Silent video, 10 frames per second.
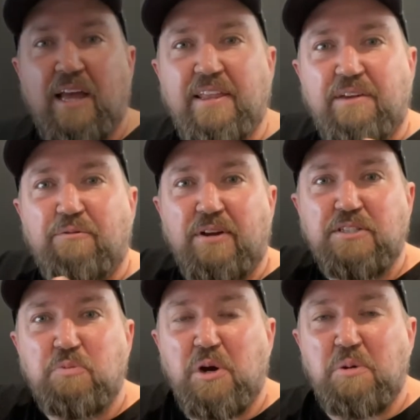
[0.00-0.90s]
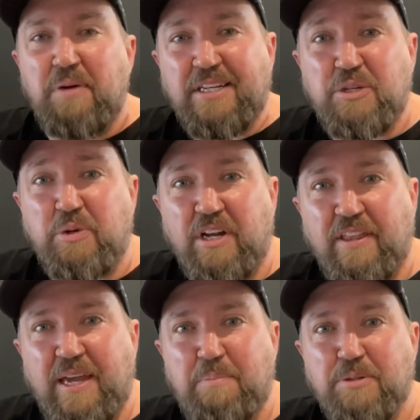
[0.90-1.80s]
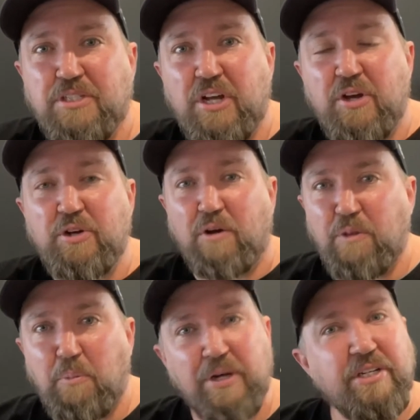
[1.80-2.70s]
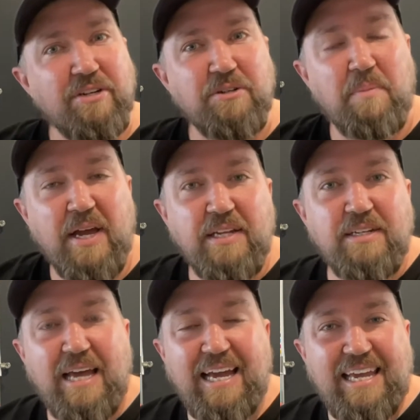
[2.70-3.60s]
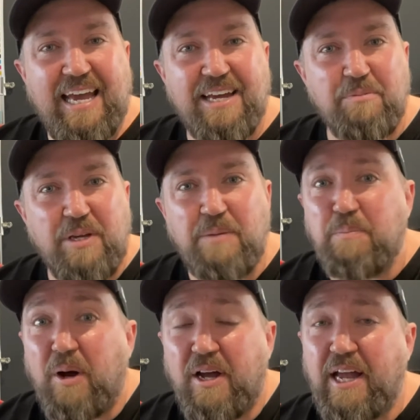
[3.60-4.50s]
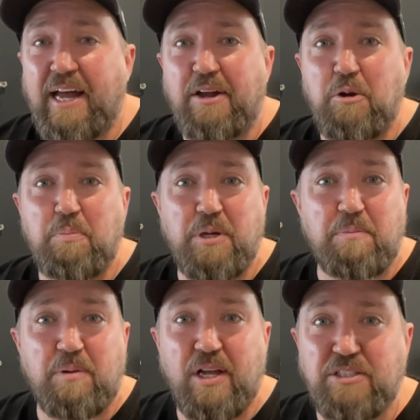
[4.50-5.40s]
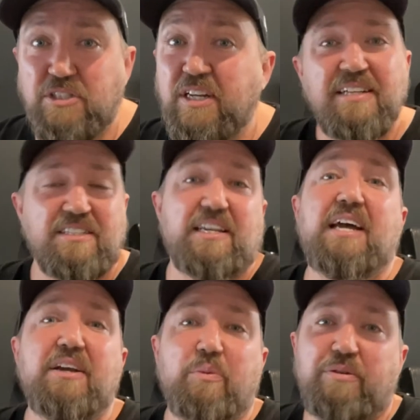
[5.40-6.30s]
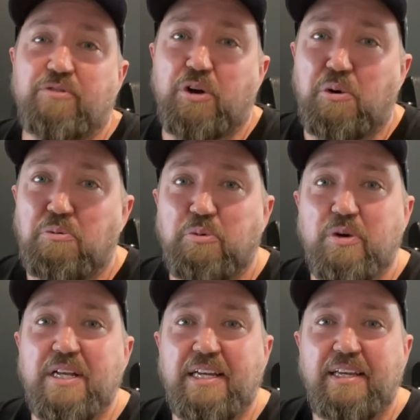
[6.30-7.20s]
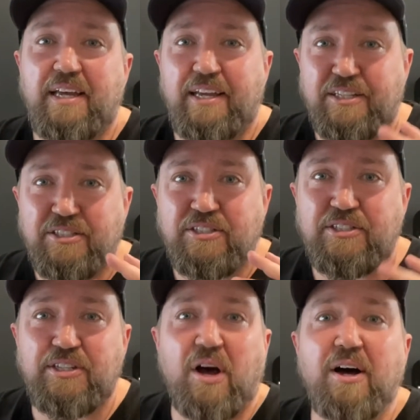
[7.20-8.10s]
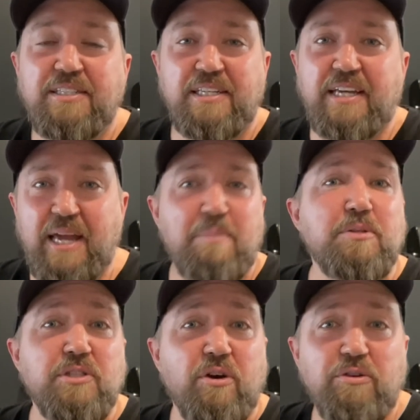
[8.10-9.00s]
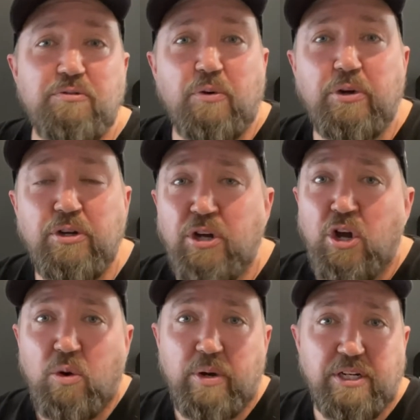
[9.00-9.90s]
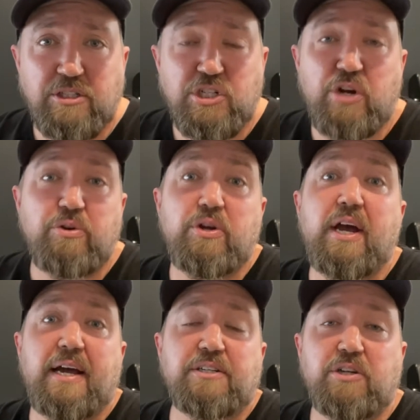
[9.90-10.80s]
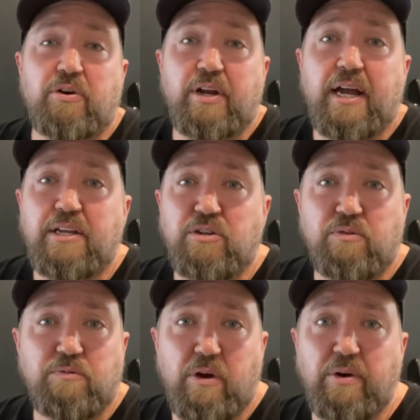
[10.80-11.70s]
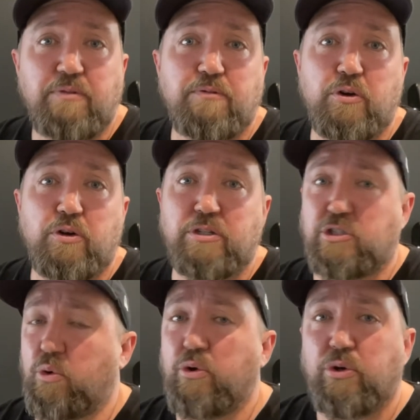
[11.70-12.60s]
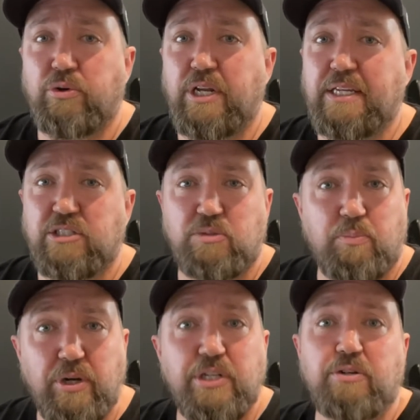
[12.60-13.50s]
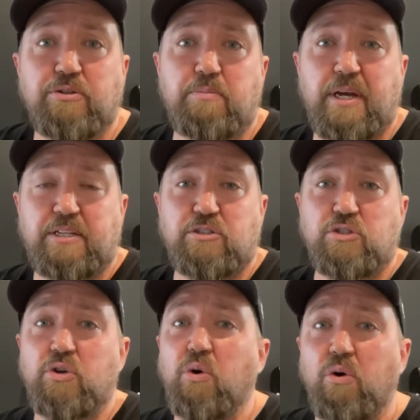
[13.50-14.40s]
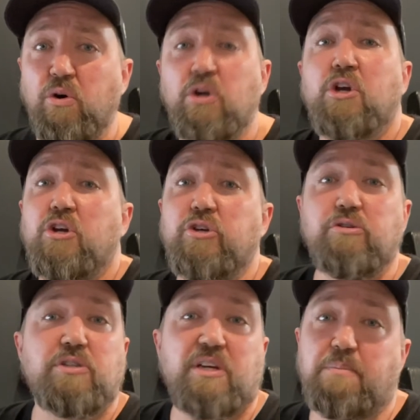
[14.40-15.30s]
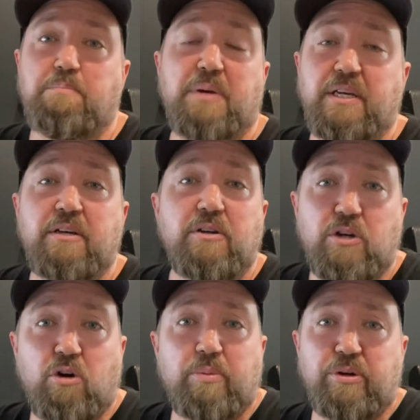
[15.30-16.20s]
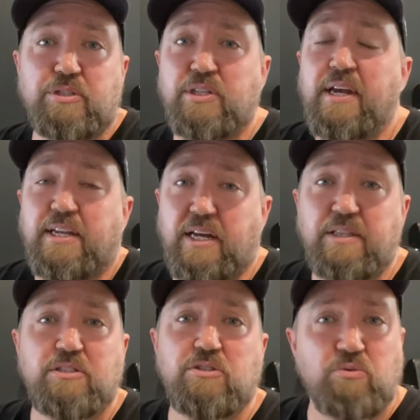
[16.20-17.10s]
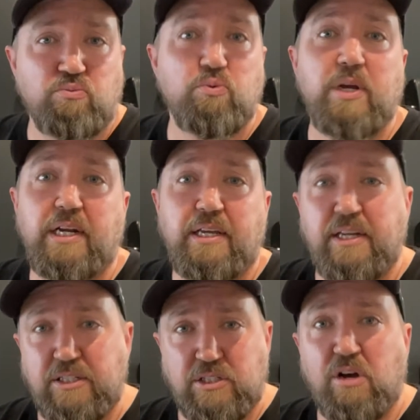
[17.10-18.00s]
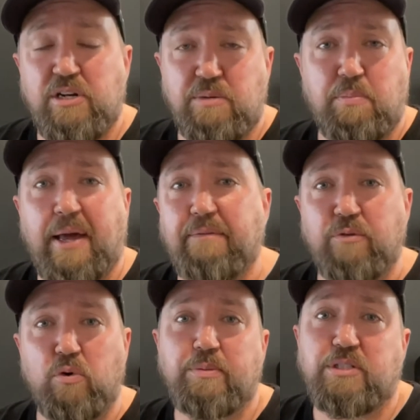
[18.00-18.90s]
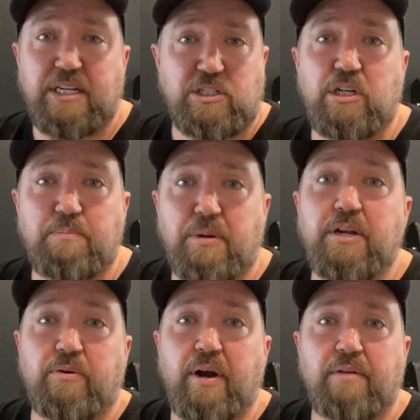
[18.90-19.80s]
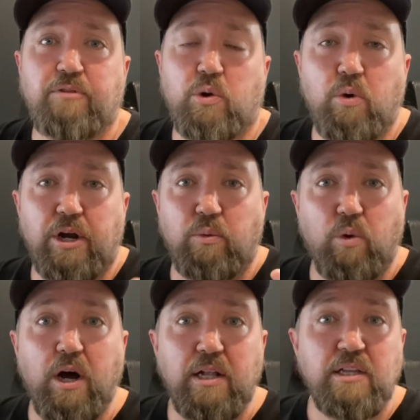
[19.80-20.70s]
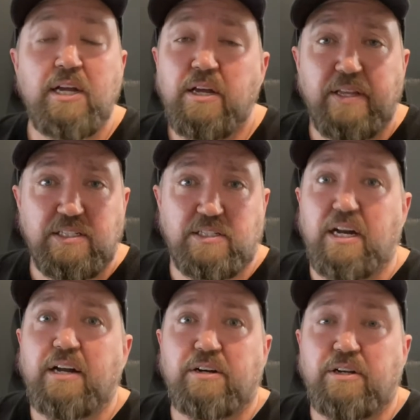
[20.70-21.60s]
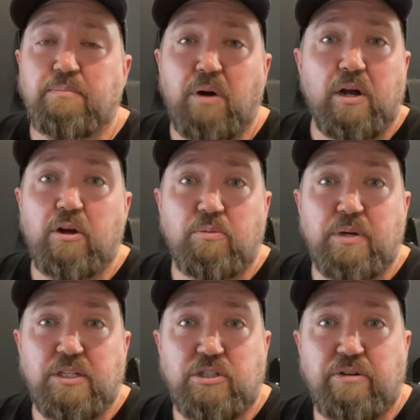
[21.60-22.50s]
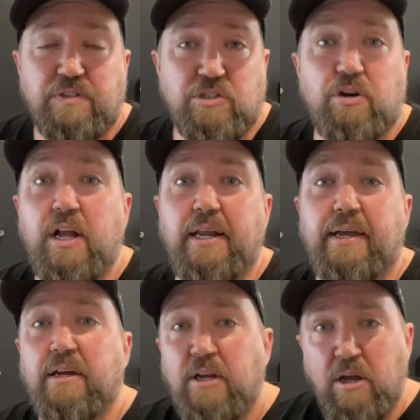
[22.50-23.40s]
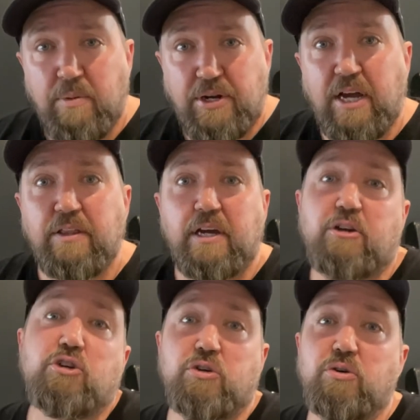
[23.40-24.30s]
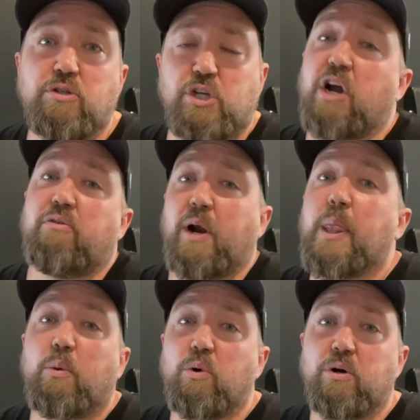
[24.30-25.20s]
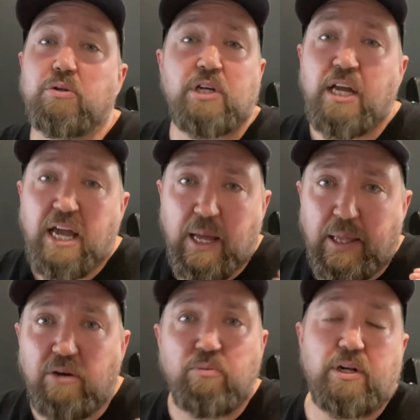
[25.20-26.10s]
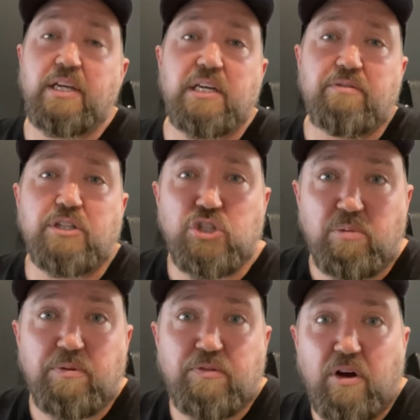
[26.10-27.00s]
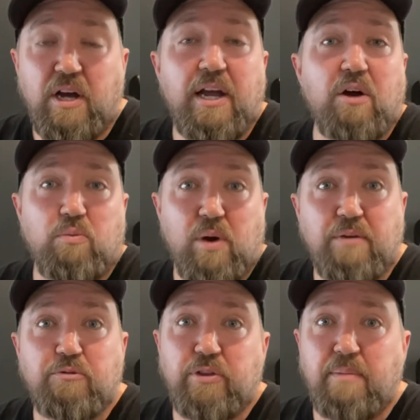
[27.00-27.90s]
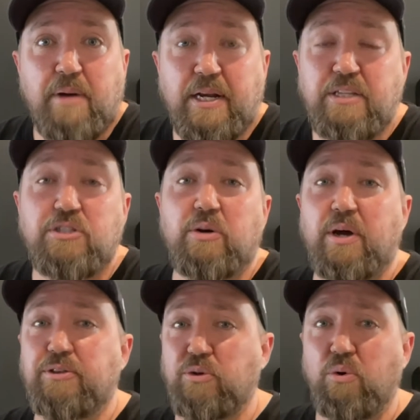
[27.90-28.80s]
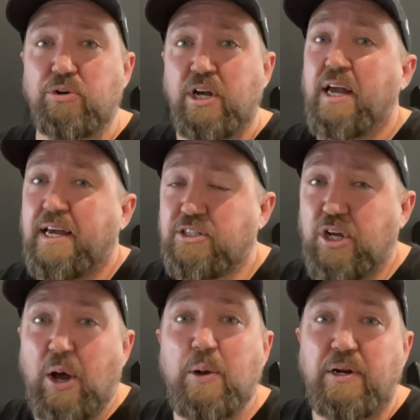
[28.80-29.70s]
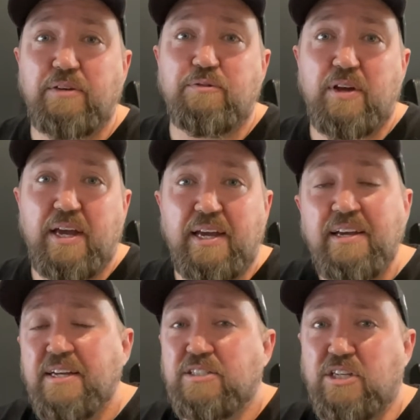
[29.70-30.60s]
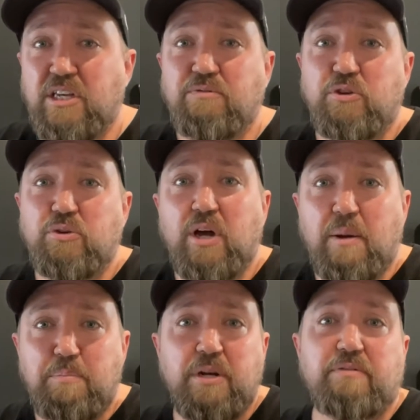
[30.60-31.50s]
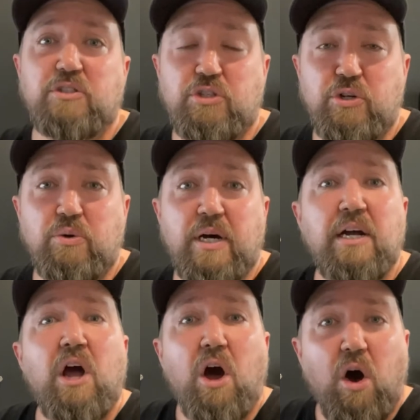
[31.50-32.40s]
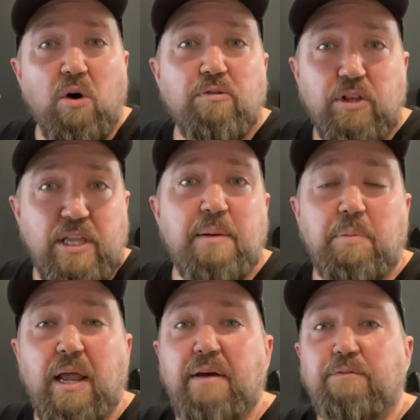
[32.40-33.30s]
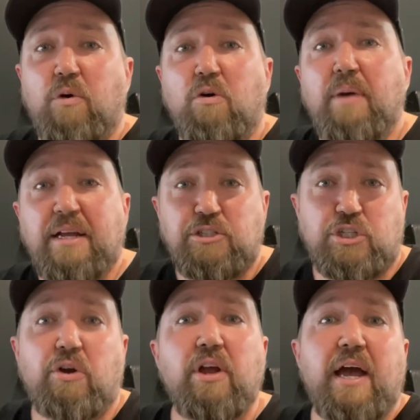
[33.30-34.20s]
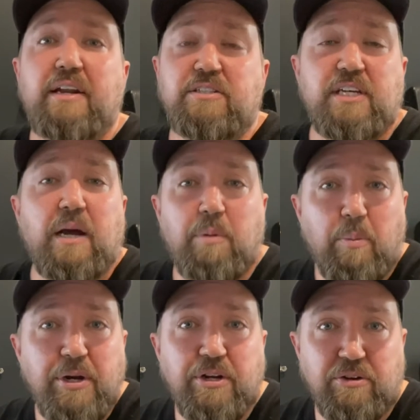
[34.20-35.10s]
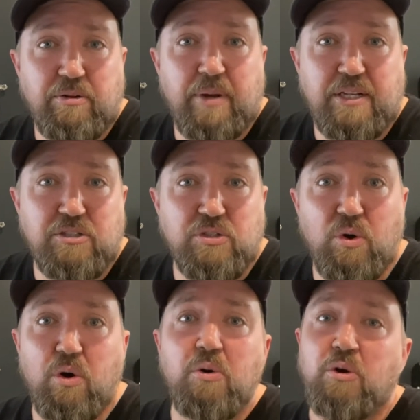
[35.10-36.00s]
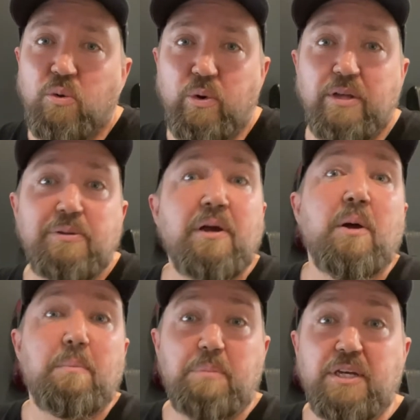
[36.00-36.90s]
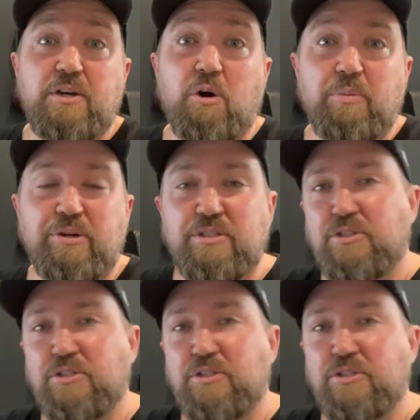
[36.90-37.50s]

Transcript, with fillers: Hey there, friends. Welcome back to another episode of the Print on Demand Academy by AOP Plus. Today, we've got a really exciting episode for you. We're going to show you how to create your very first or your next print on demand store using Big Commerce. Now, this is a really exciting platform that's actually been around for quite a while. They started in my home country of Australia, now they are huge around the world and they are really giving Shopify a run for their money. So I thought it's only fair to give you a bit of a tour of their platform and show you how to set up a print on demand store with BigCommerce.